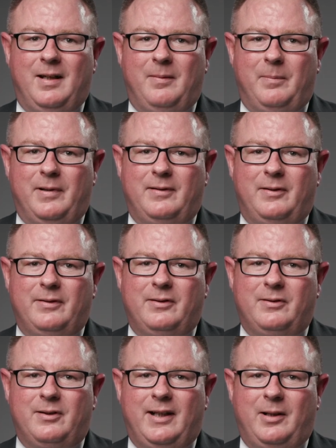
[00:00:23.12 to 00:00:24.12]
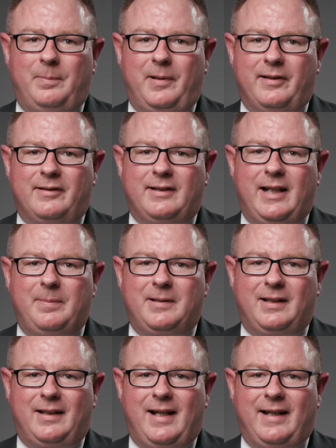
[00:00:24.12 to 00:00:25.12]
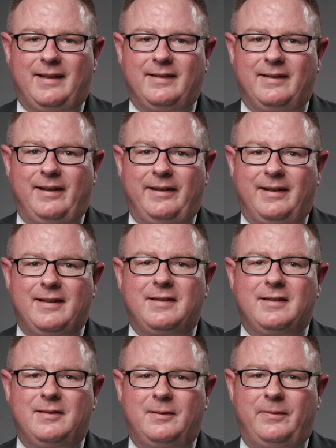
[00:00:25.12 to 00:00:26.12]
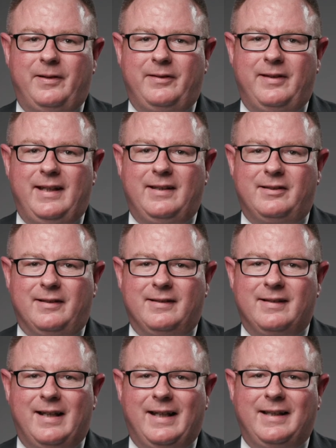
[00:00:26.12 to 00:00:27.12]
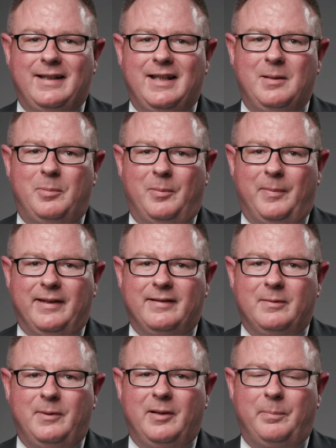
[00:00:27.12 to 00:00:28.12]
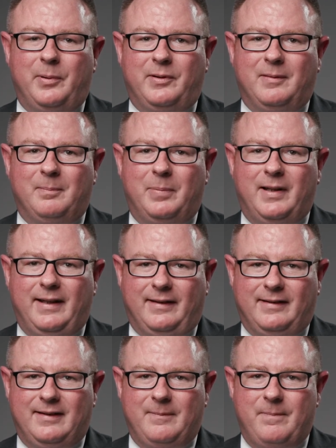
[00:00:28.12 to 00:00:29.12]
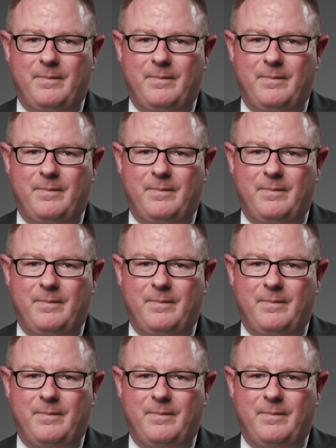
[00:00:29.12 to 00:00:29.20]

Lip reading: but also to help us capitalise on the digital foundations and enablements we have put in place.